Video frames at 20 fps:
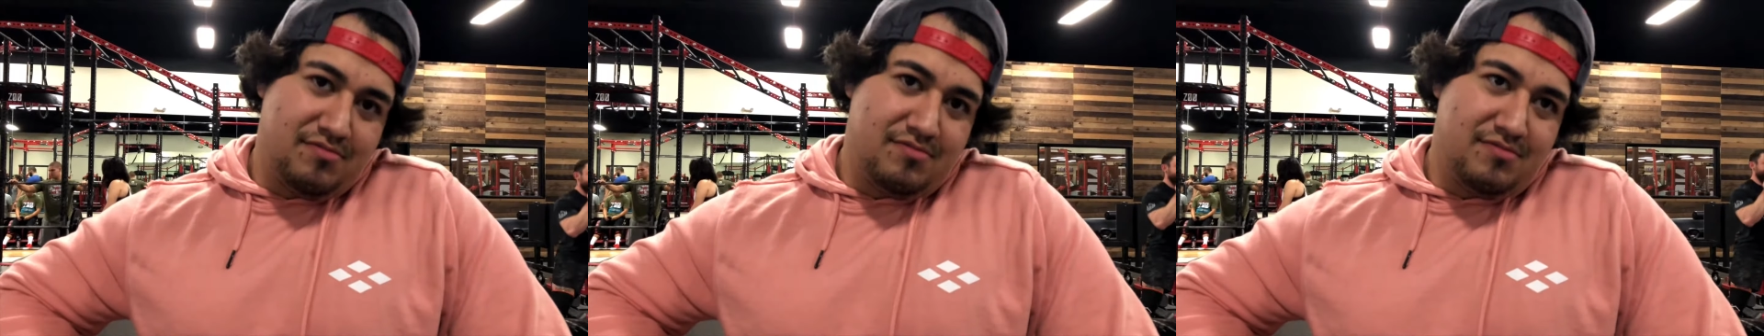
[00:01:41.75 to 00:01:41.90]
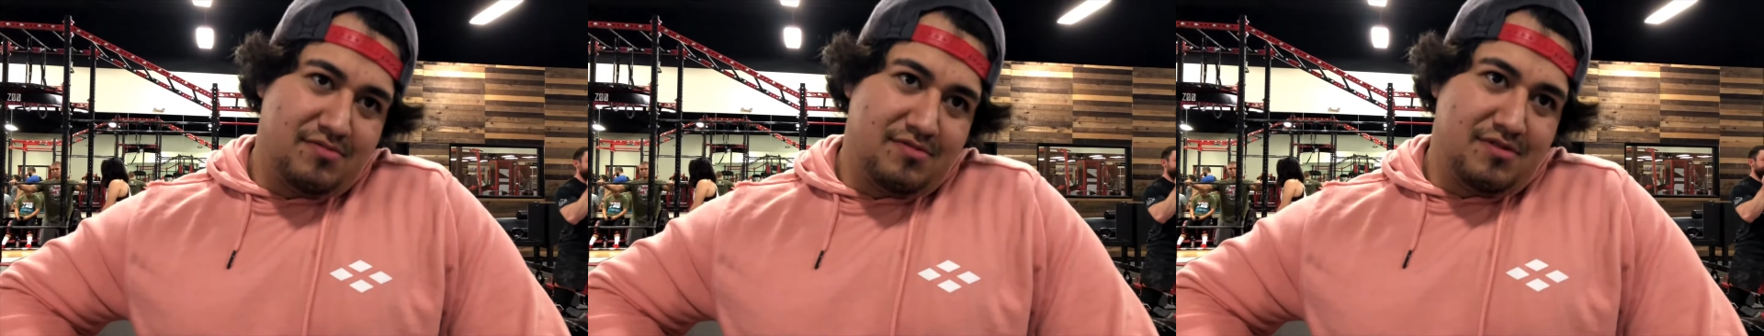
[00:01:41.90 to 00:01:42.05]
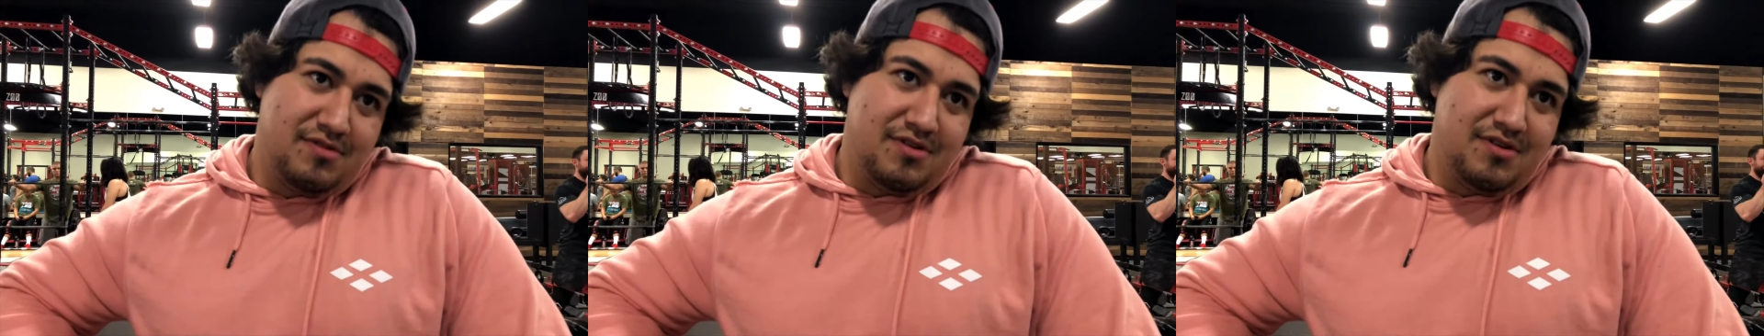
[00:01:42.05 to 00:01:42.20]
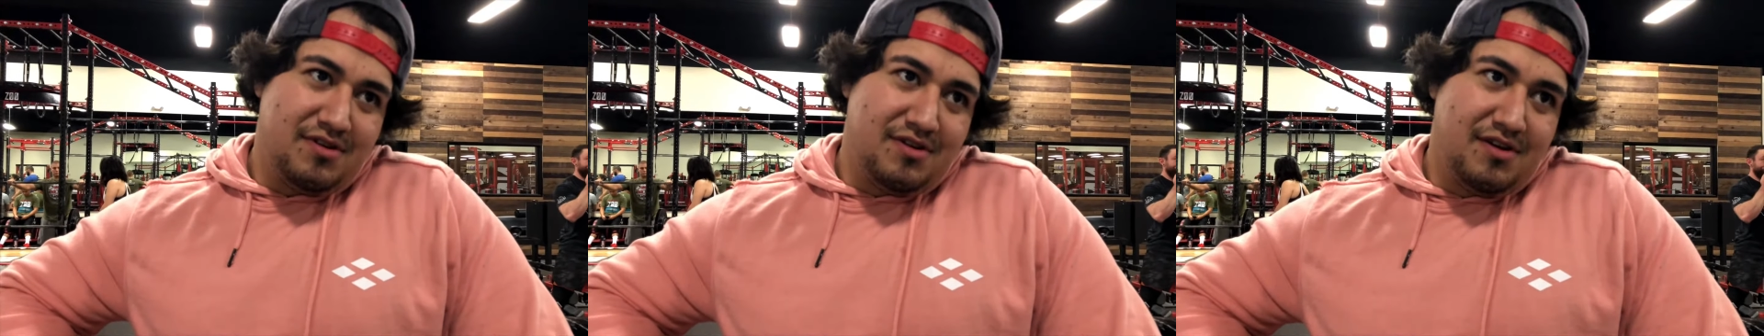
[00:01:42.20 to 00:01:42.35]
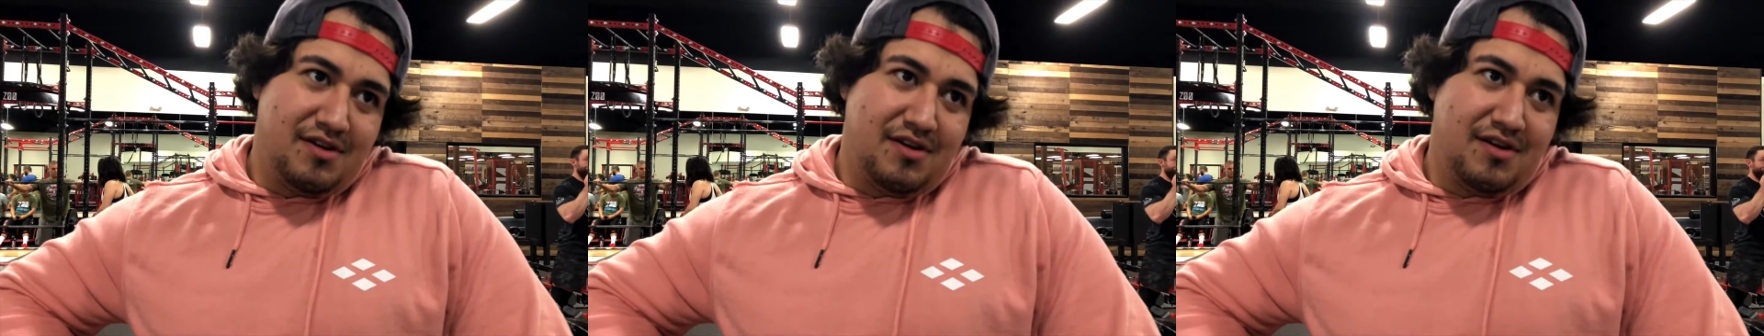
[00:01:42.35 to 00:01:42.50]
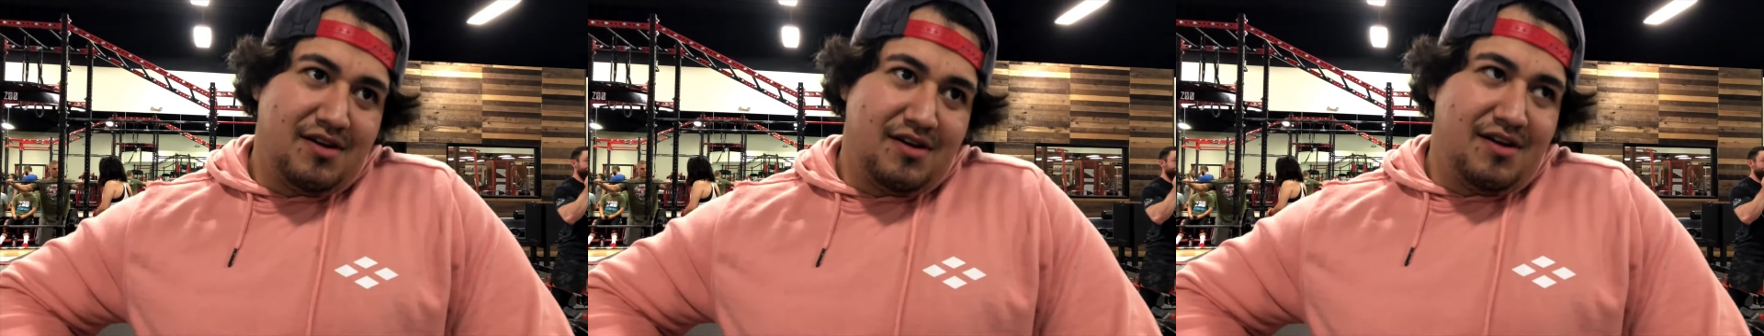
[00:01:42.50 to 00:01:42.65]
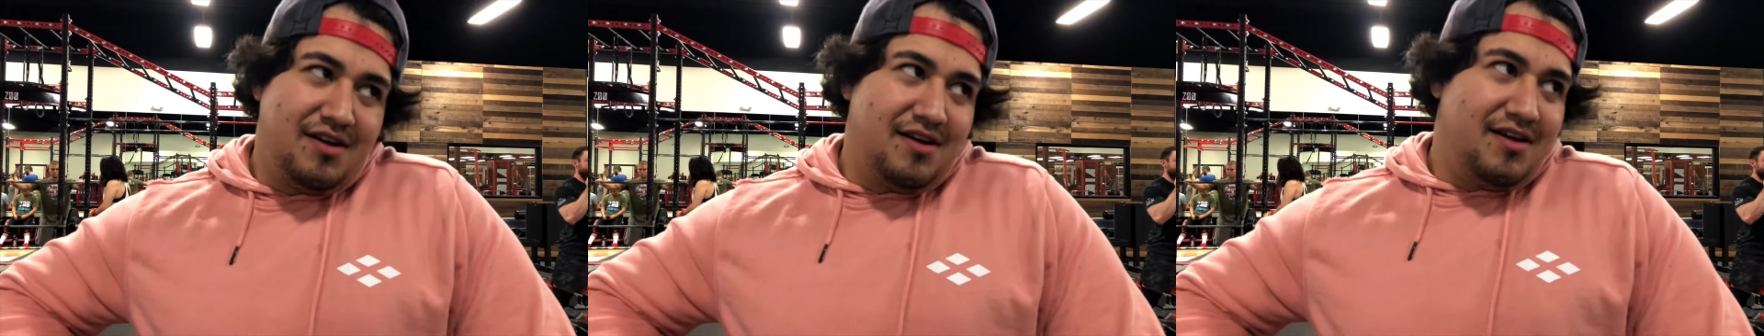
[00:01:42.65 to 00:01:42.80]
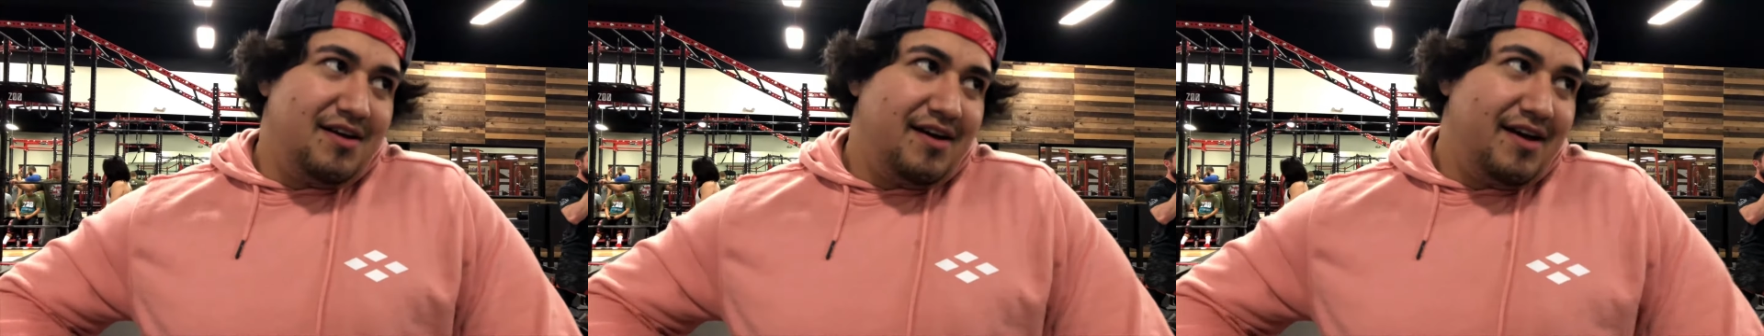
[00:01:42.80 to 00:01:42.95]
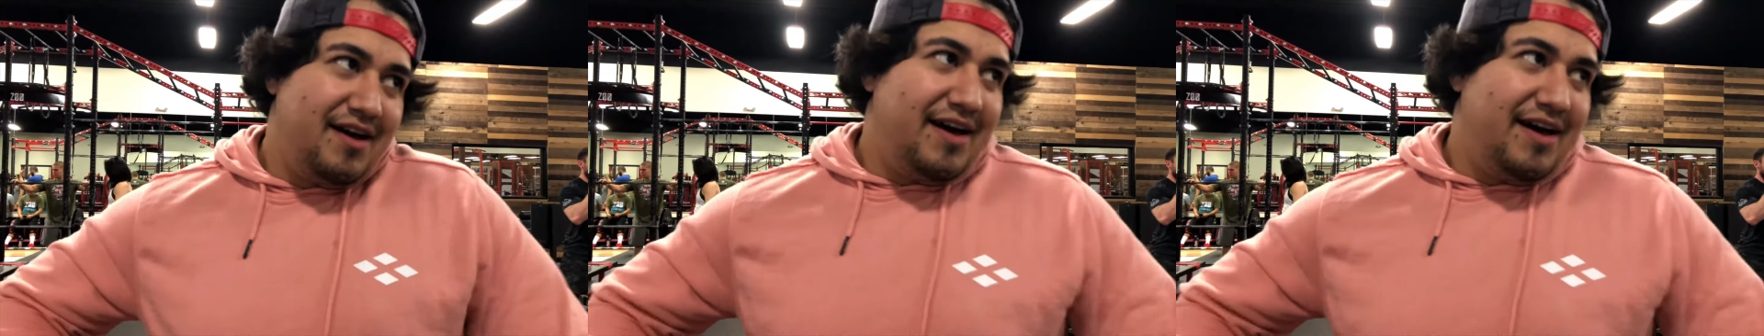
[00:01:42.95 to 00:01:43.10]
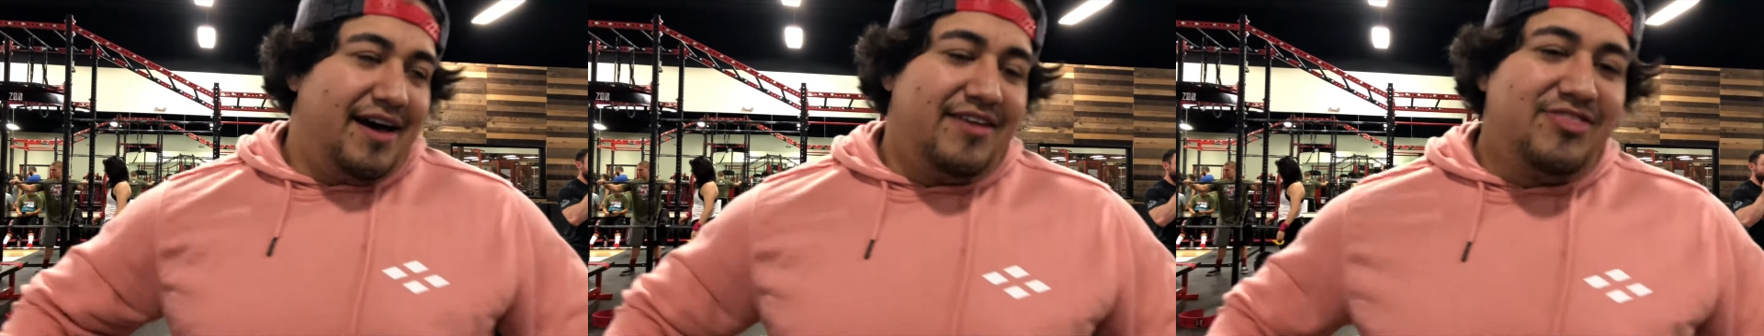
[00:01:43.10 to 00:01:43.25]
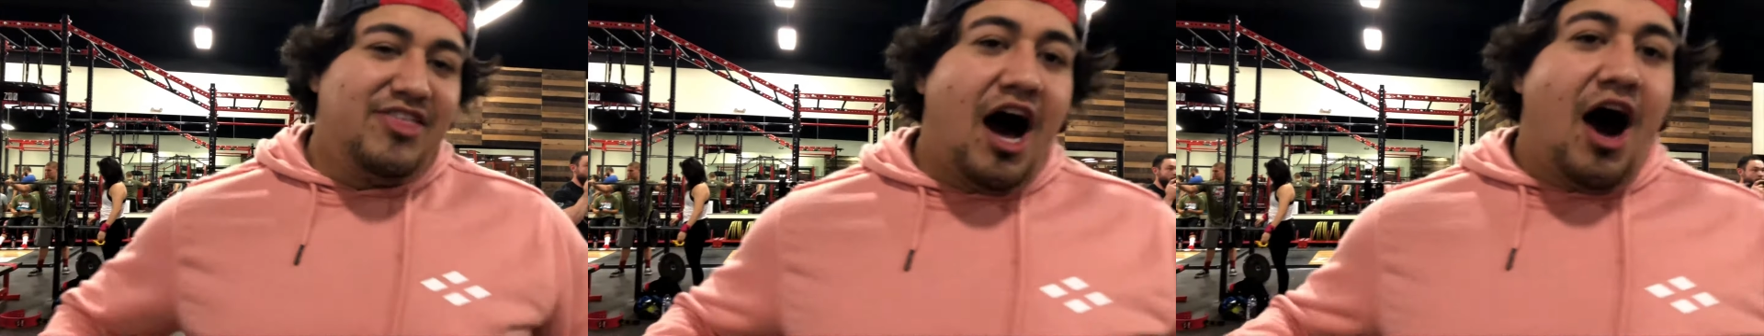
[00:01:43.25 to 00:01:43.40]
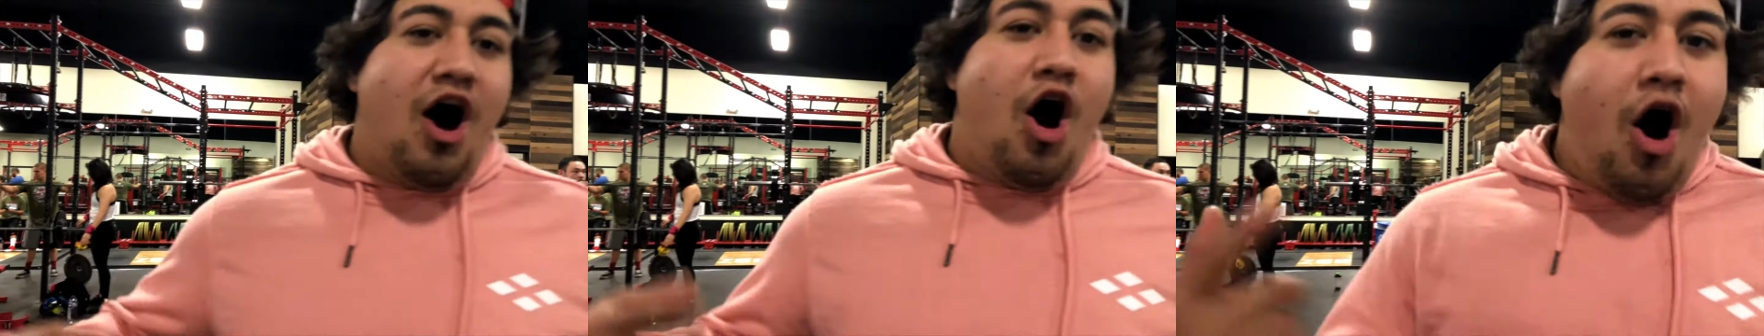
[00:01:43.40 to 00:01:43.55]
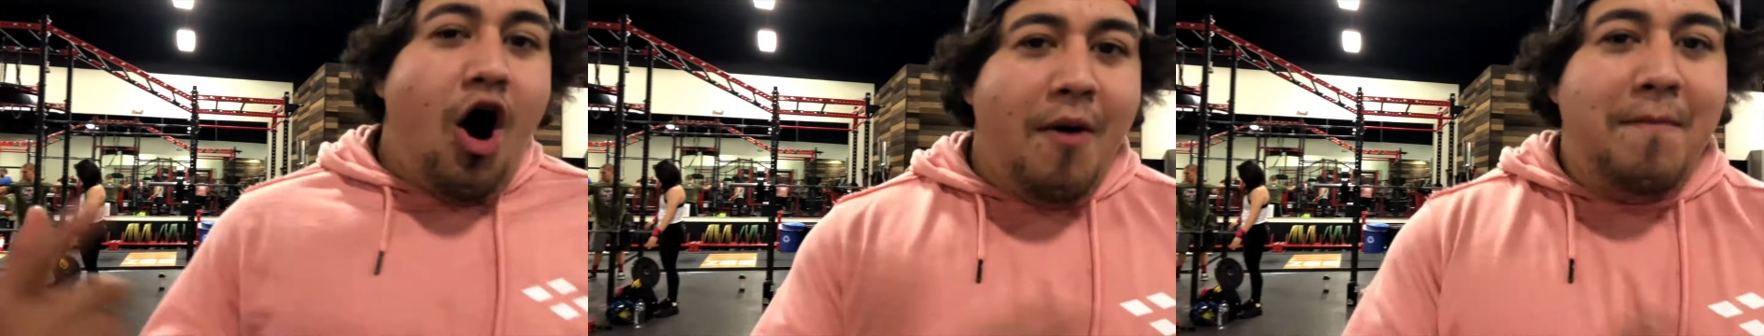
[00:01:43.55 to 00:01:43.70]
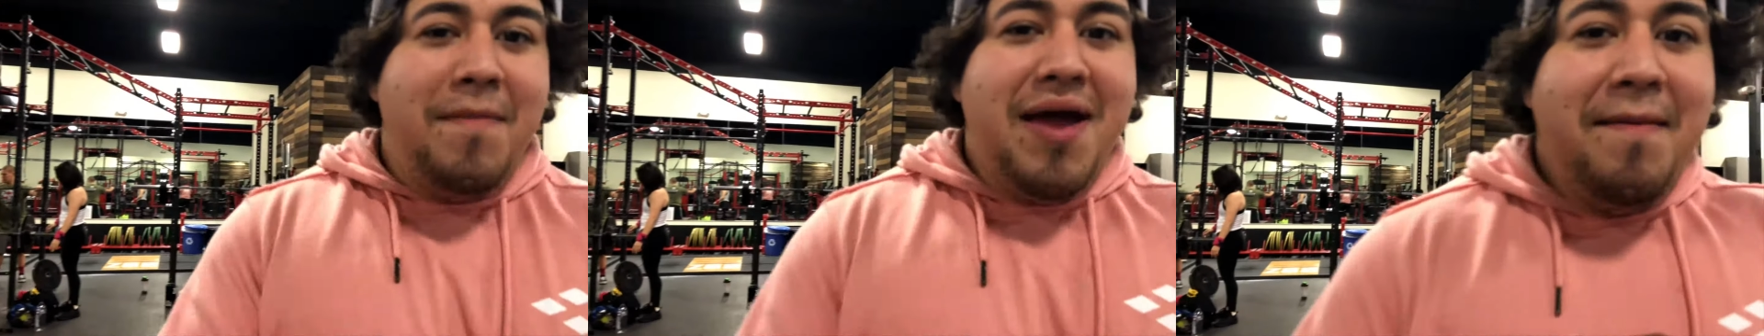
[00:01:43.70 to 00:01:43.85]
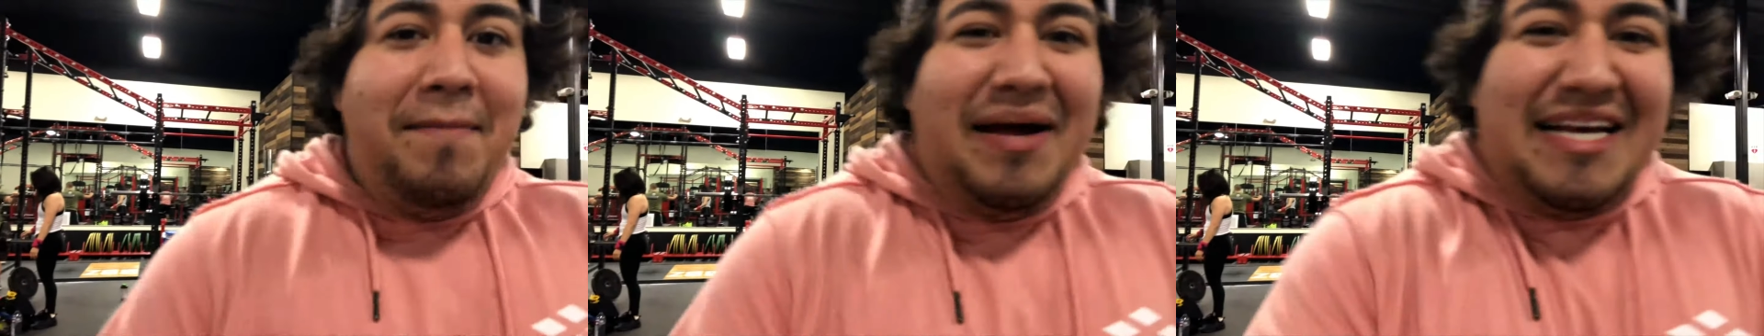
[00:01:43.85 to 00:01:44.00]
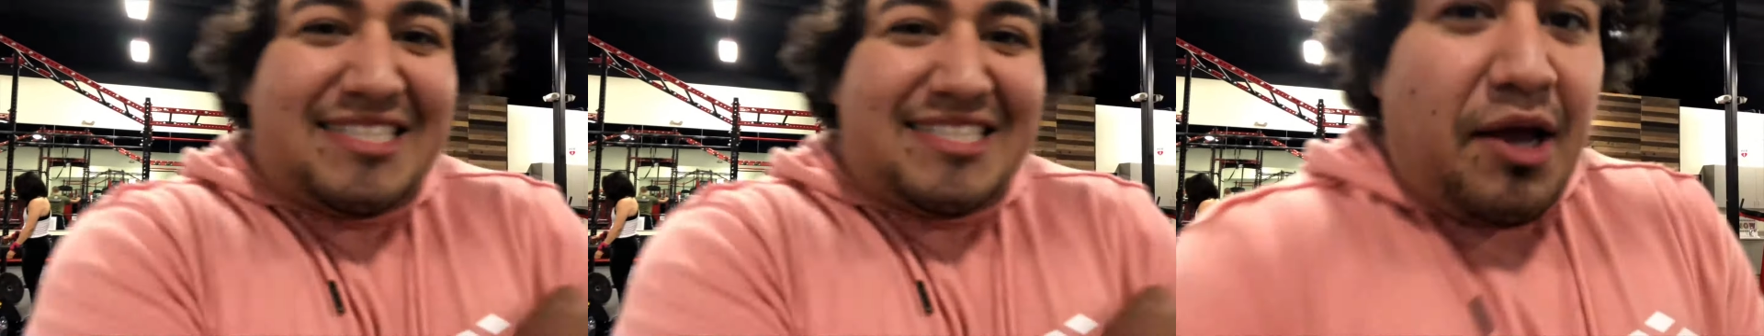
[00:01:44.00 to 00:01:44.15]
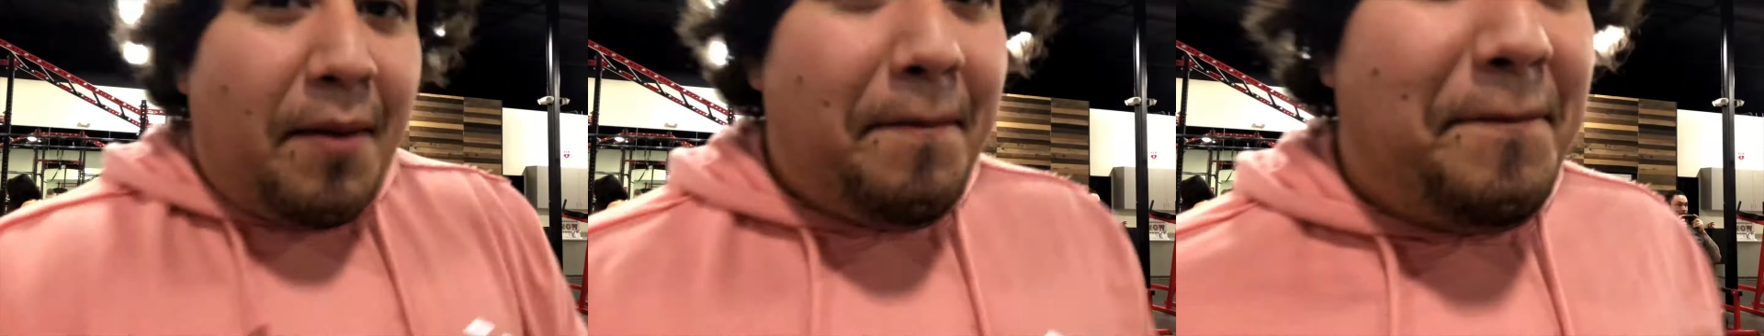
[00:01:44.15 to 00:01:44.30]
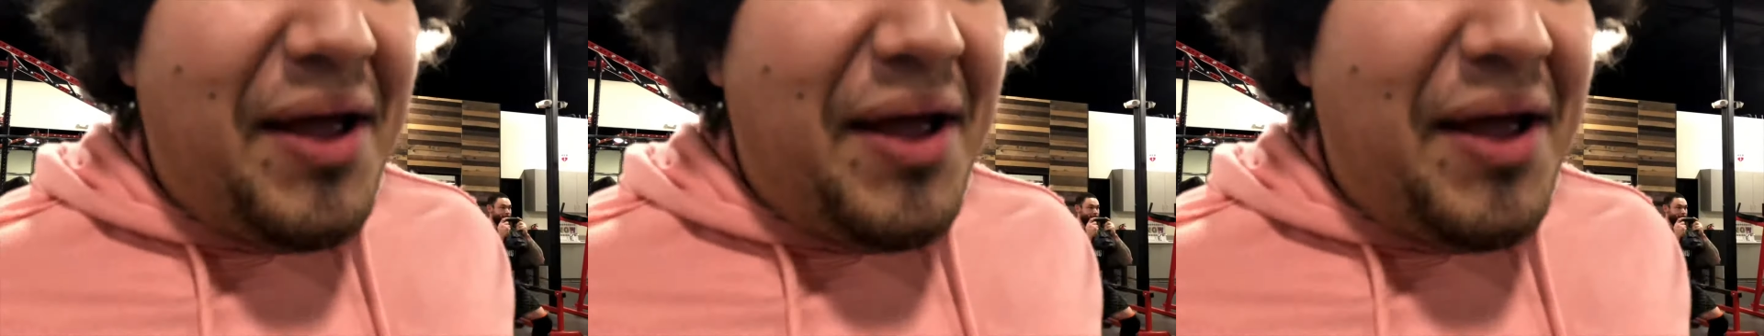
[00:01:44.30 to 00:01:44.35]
Yeah. And the homie Mr.